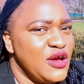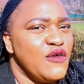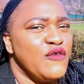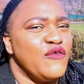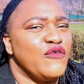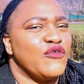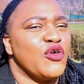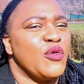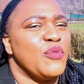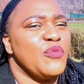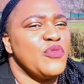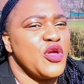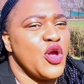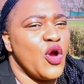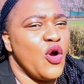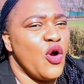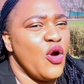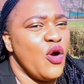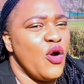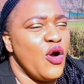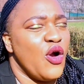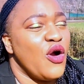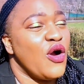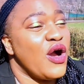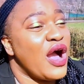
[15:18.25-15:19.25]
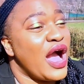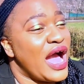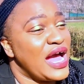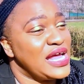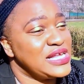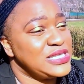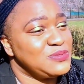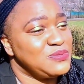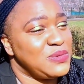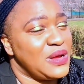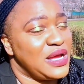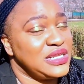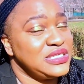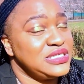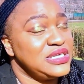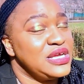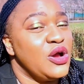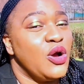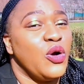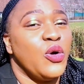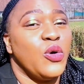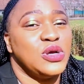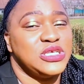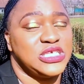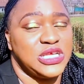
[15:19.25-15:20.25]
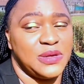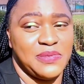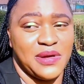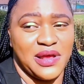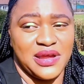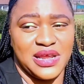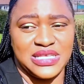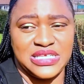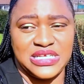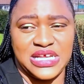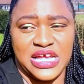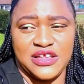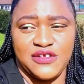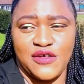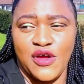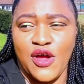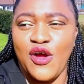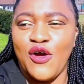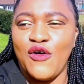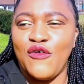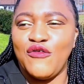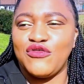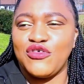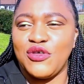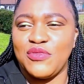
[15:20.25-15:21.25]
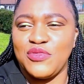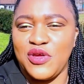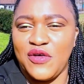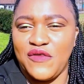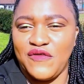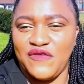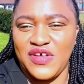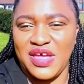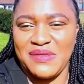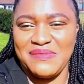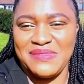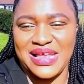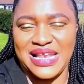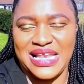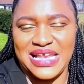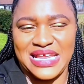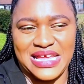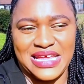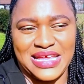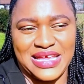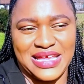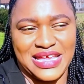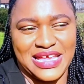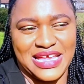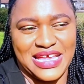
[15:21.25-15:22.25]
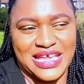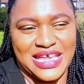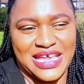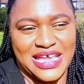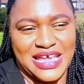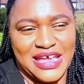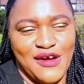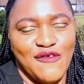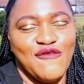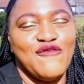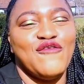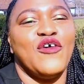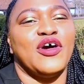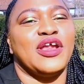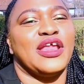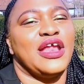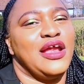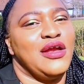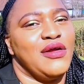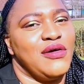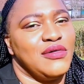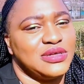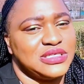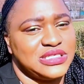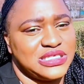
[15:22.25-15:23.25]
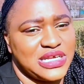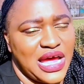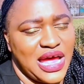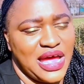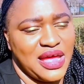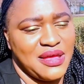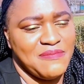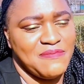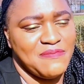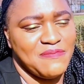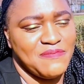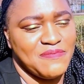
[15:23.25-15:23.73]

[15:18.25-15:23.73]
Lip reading: from your husband or separated from your family for a long time,